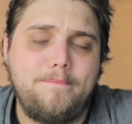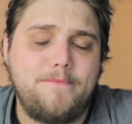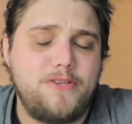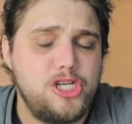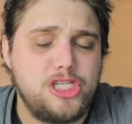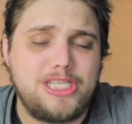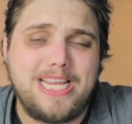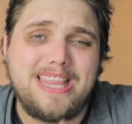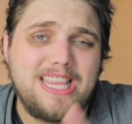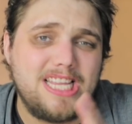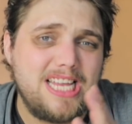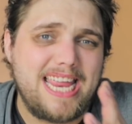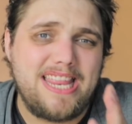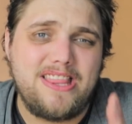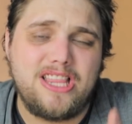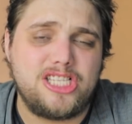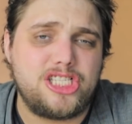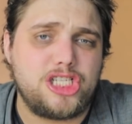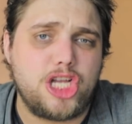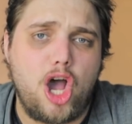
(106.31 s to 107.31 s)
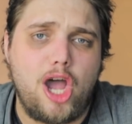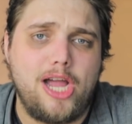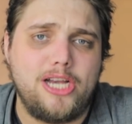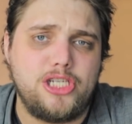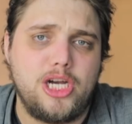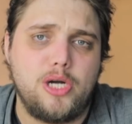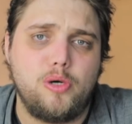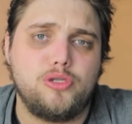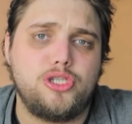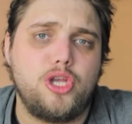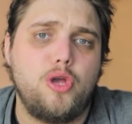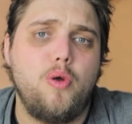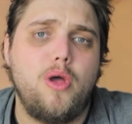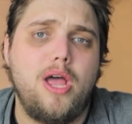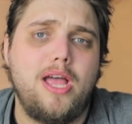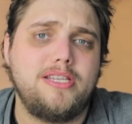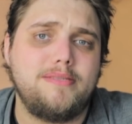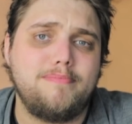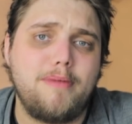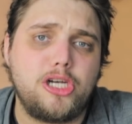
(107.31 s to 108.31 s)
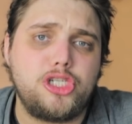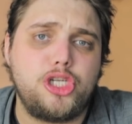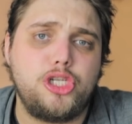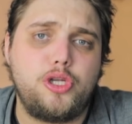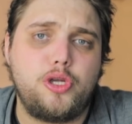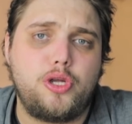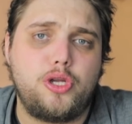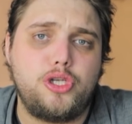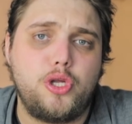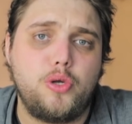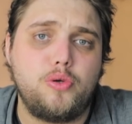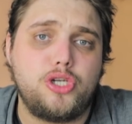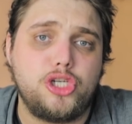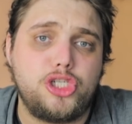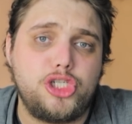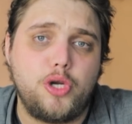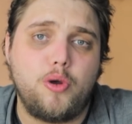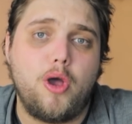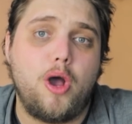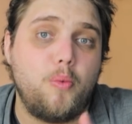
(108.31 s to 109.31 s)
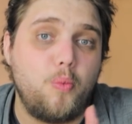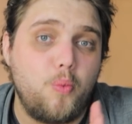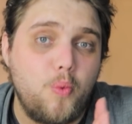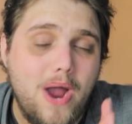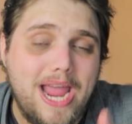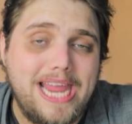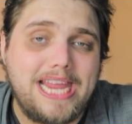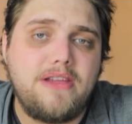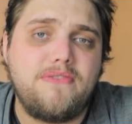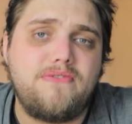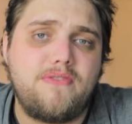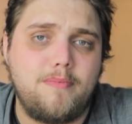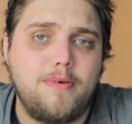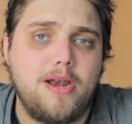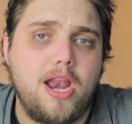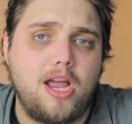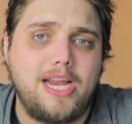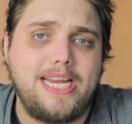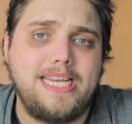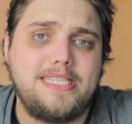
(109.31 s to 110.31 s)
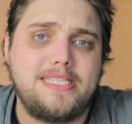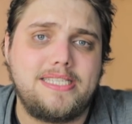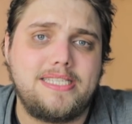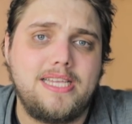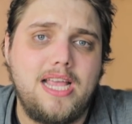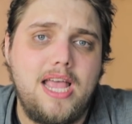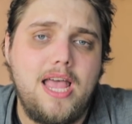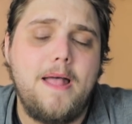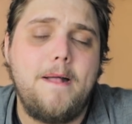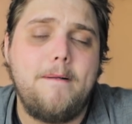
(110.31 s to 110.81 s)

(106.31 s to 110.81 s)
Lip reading: just in the sky in general. So as much as you can do to shoot away from lights,